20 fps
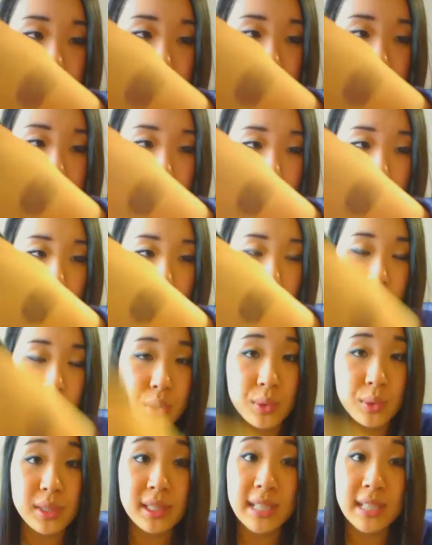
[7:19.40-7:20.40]
similar
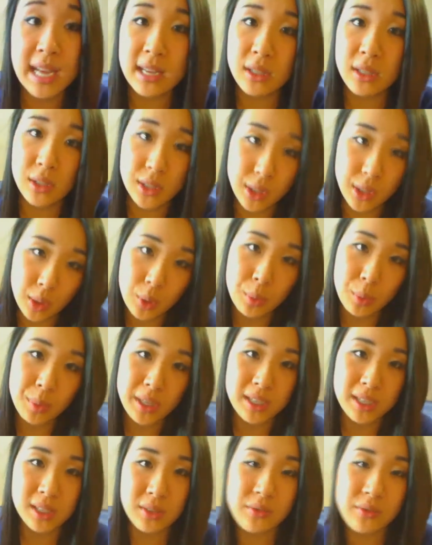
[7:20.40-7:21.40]
to Satin Taupe,
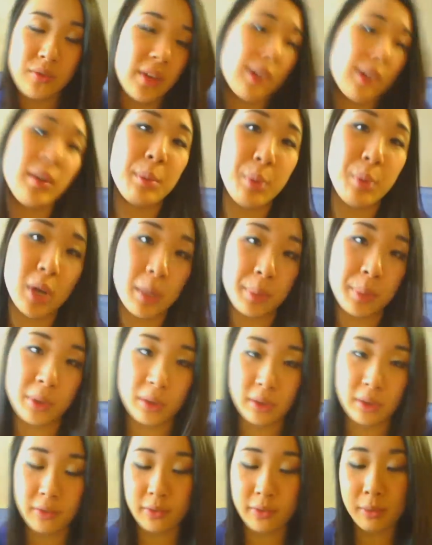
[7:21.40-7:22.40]
that is very
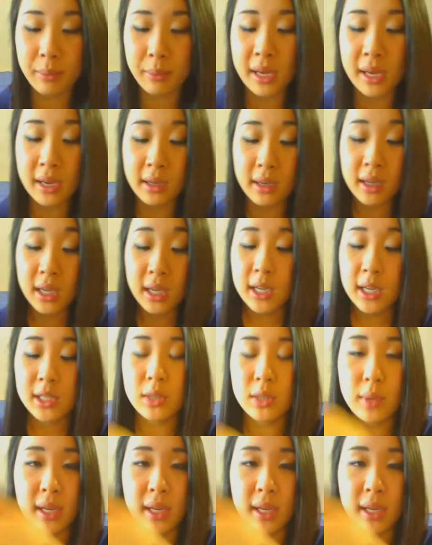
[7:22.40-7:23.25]
popular from MAC, so